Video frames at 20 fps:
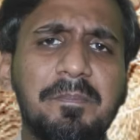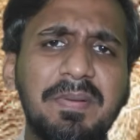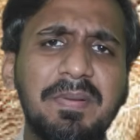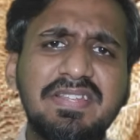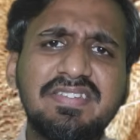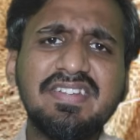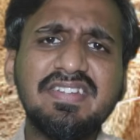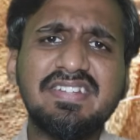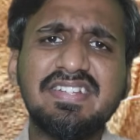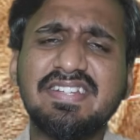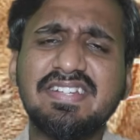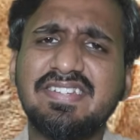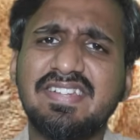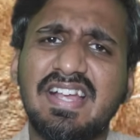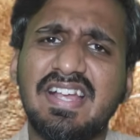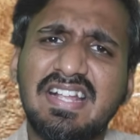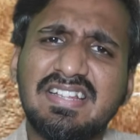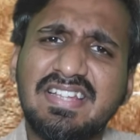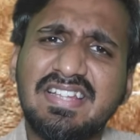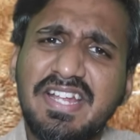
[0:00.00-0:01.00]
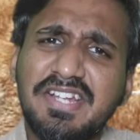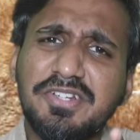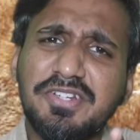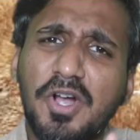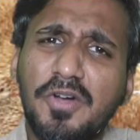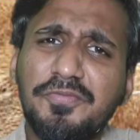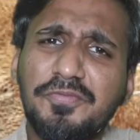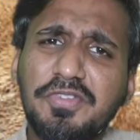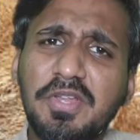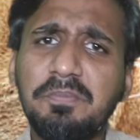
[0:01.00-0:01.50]
Picture this. Think
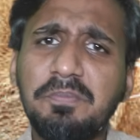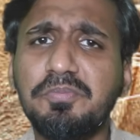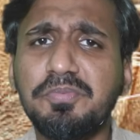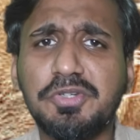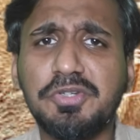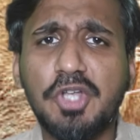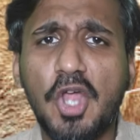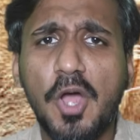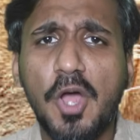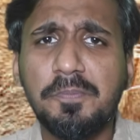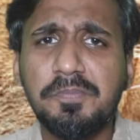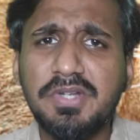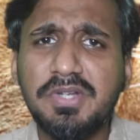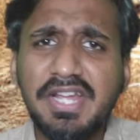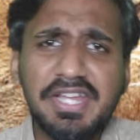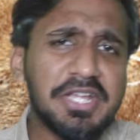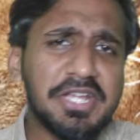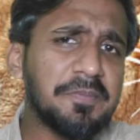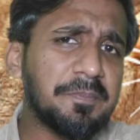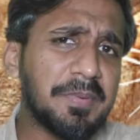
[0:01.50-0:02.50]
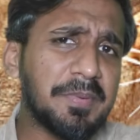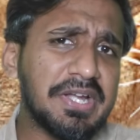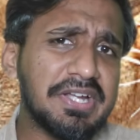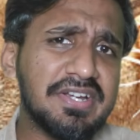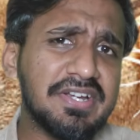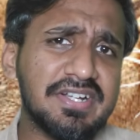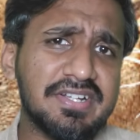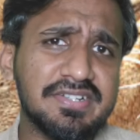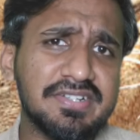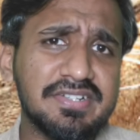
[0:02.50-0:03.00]
of some top tier
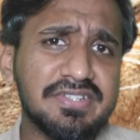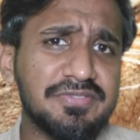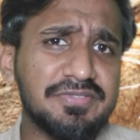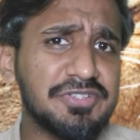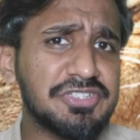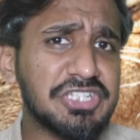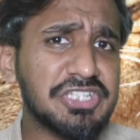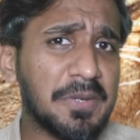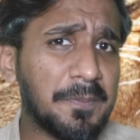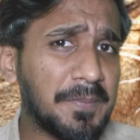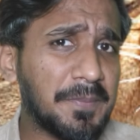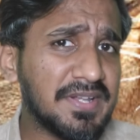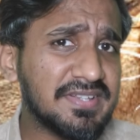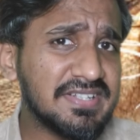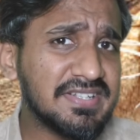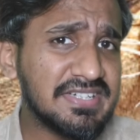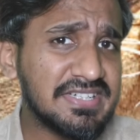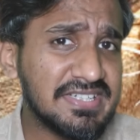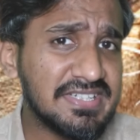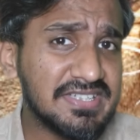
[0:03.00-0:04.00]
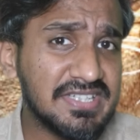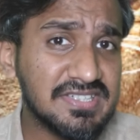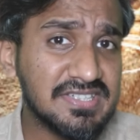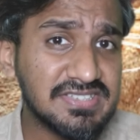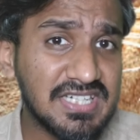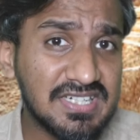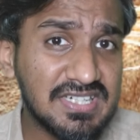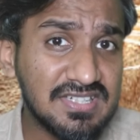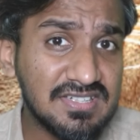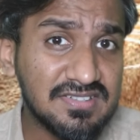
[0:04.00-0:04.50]
predators which are present in the
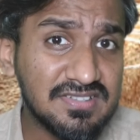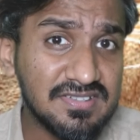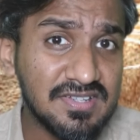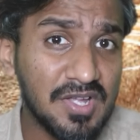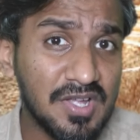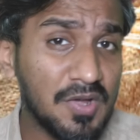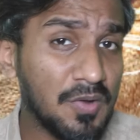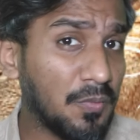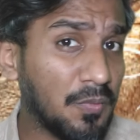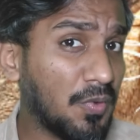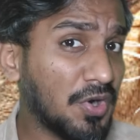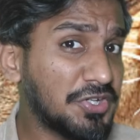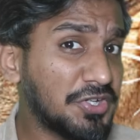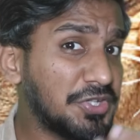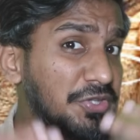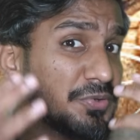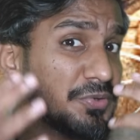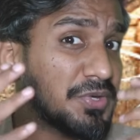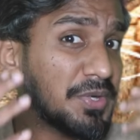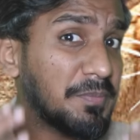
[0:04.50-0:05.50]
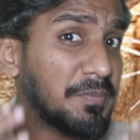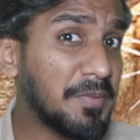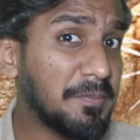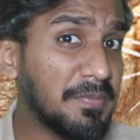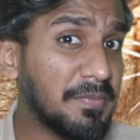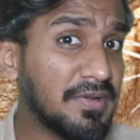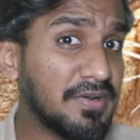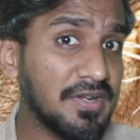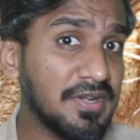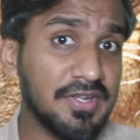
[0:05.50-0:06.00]
jungles. What do you
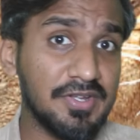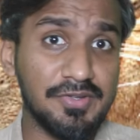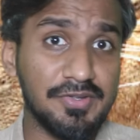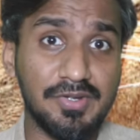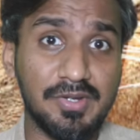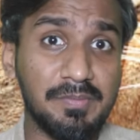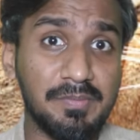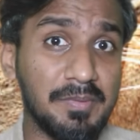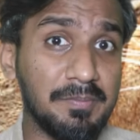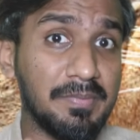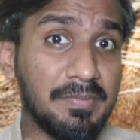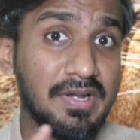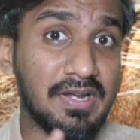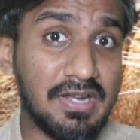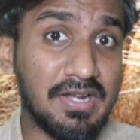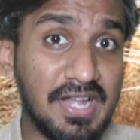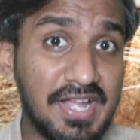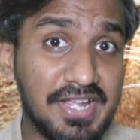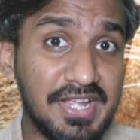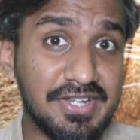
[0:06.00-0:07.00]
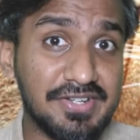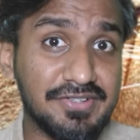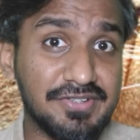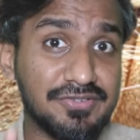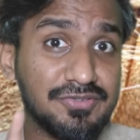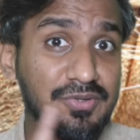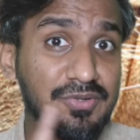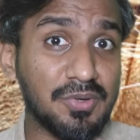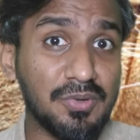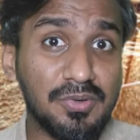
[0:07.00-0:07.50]
remember? You remember
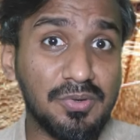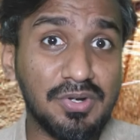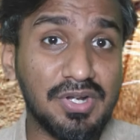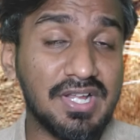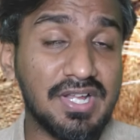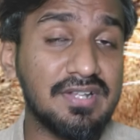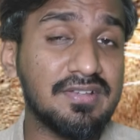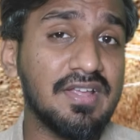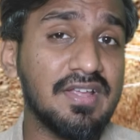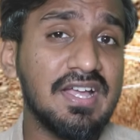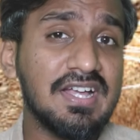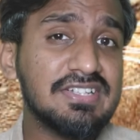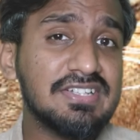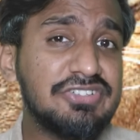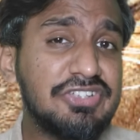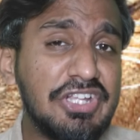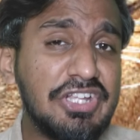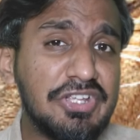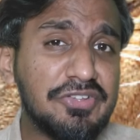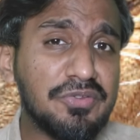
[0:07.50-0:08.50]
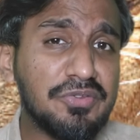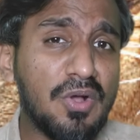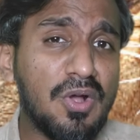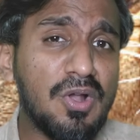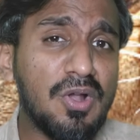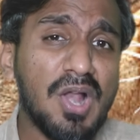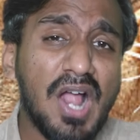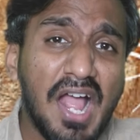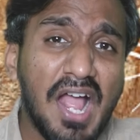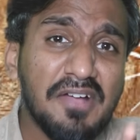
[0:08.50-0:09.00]
lions, crocodiles. These
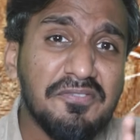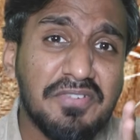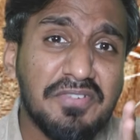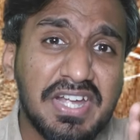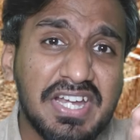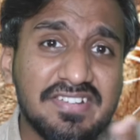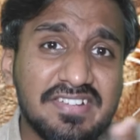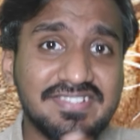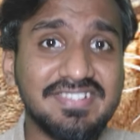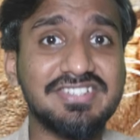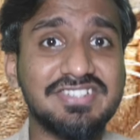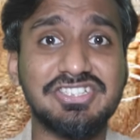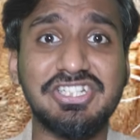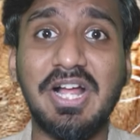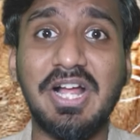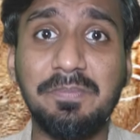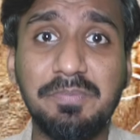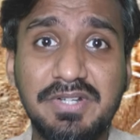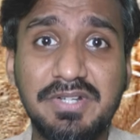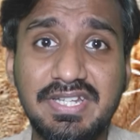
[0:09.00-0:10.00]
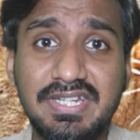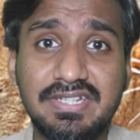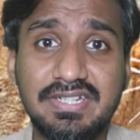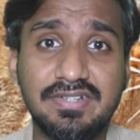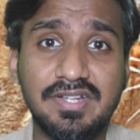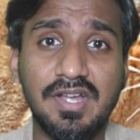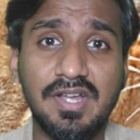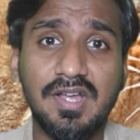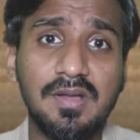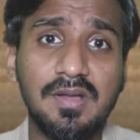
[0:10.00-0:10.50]
all have razor sharp
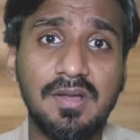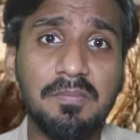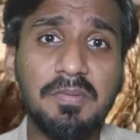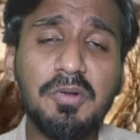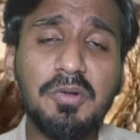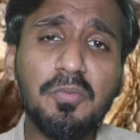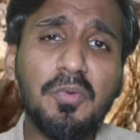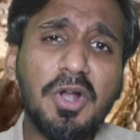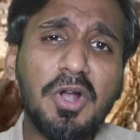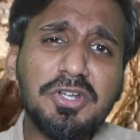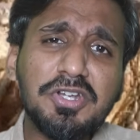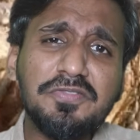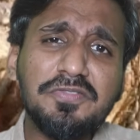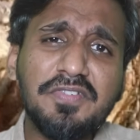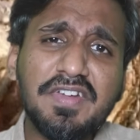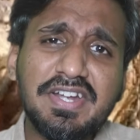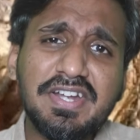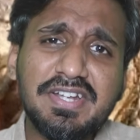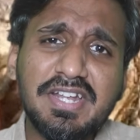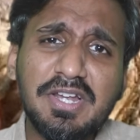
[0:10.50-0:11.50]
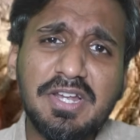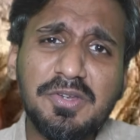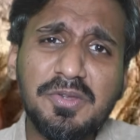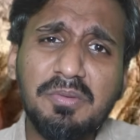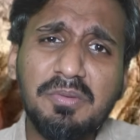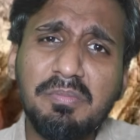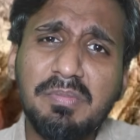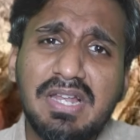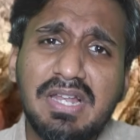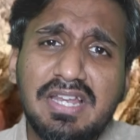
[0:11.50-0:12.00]
teeth. But what if I tell
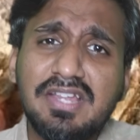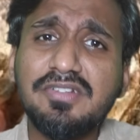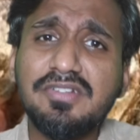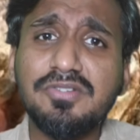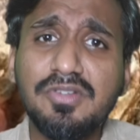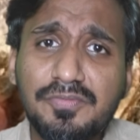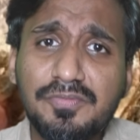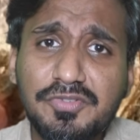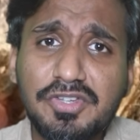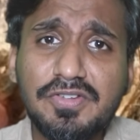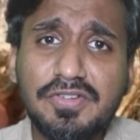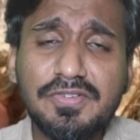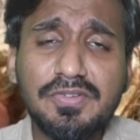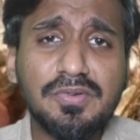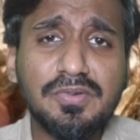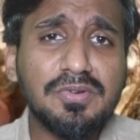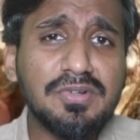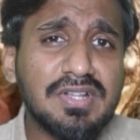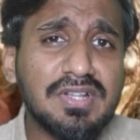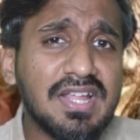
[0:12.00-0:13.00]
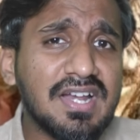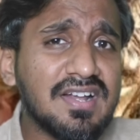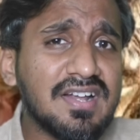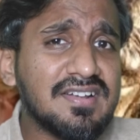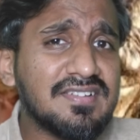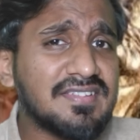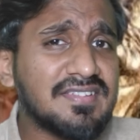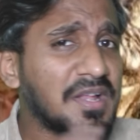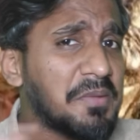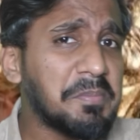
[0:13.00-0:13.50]
you millions of years ago there
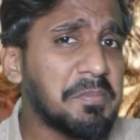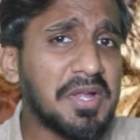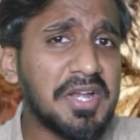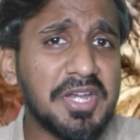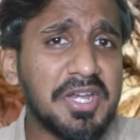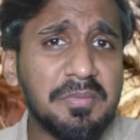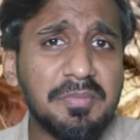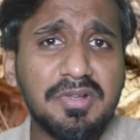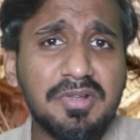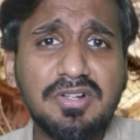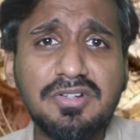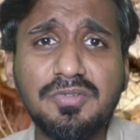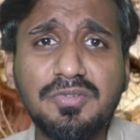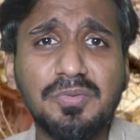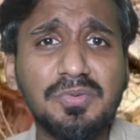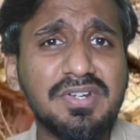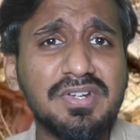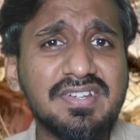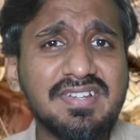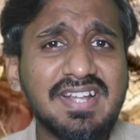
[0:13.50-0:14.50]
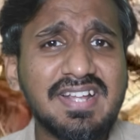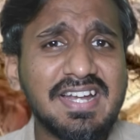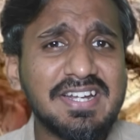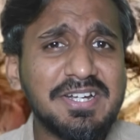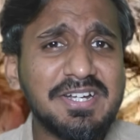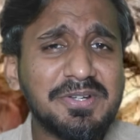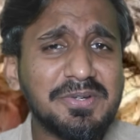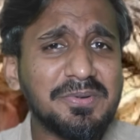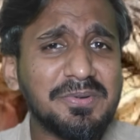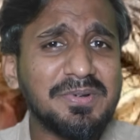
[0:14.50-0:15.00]
are some animals who
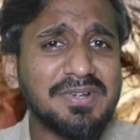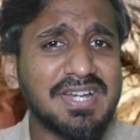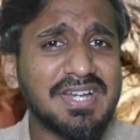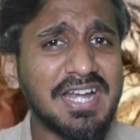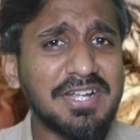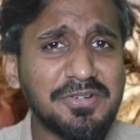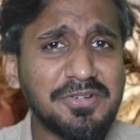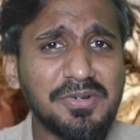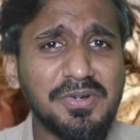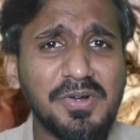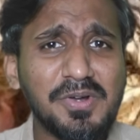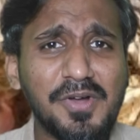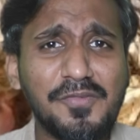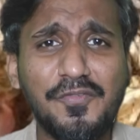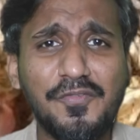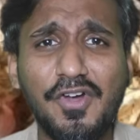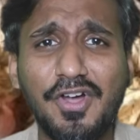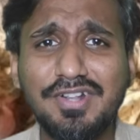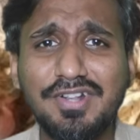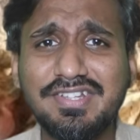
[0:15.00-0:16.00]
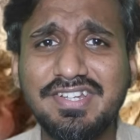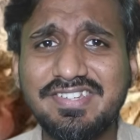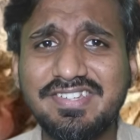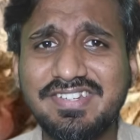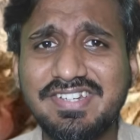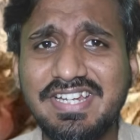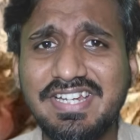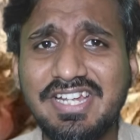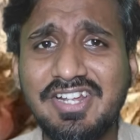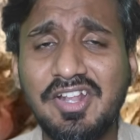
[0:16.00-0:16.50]
decided to let go of all this
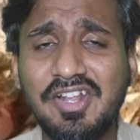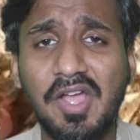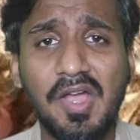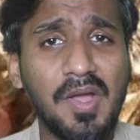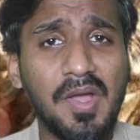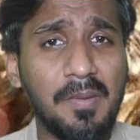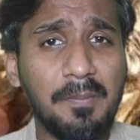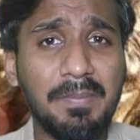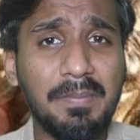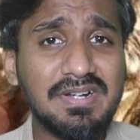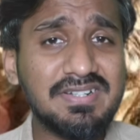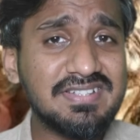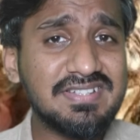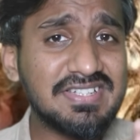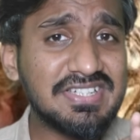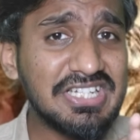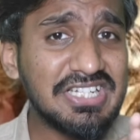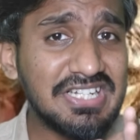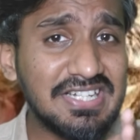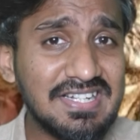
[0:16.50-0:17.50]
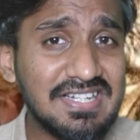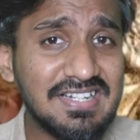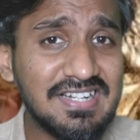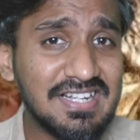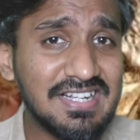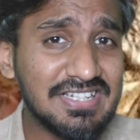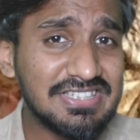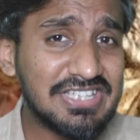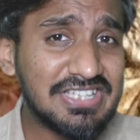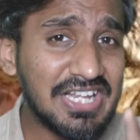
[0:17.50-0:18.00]
teeth but still
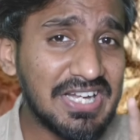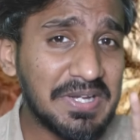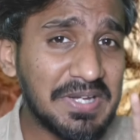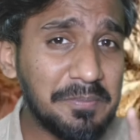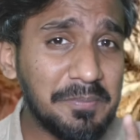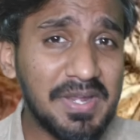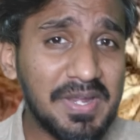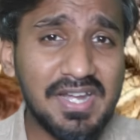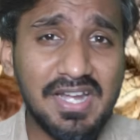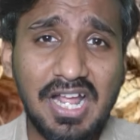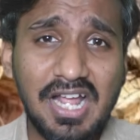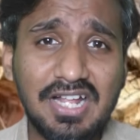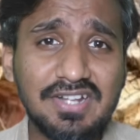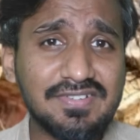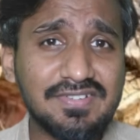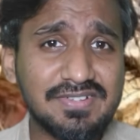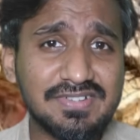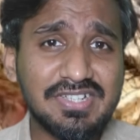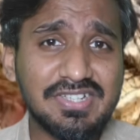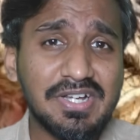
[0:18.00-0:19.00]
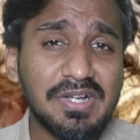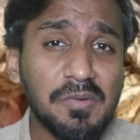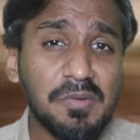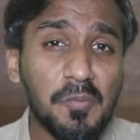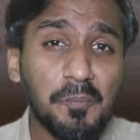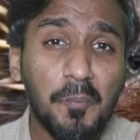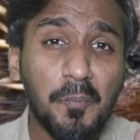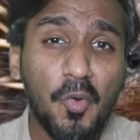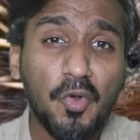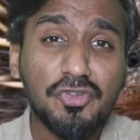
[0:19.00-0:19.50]
they remain as
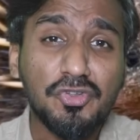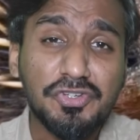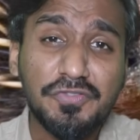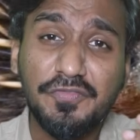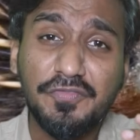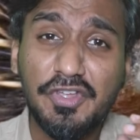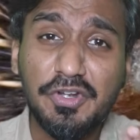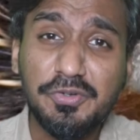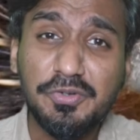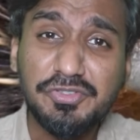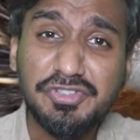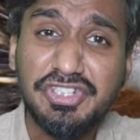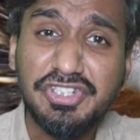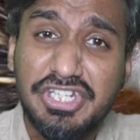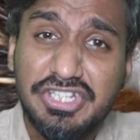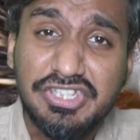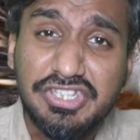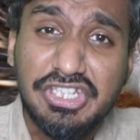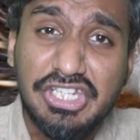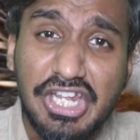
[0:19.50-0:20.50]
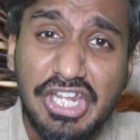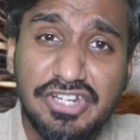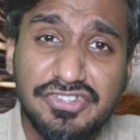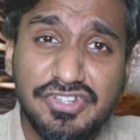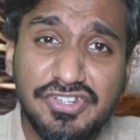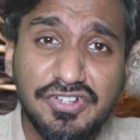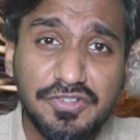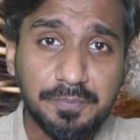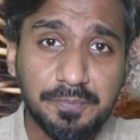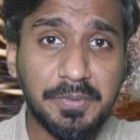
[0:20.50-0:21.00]
the most ferocious
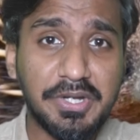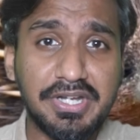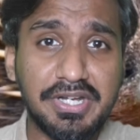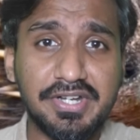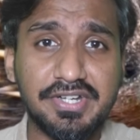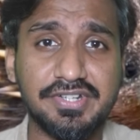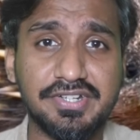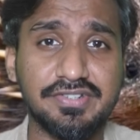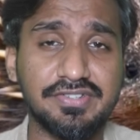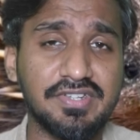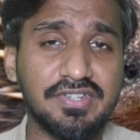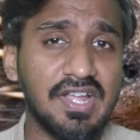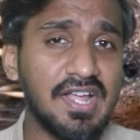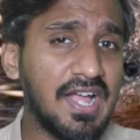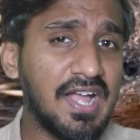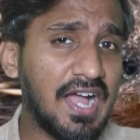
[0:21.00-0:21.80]
nature's predators.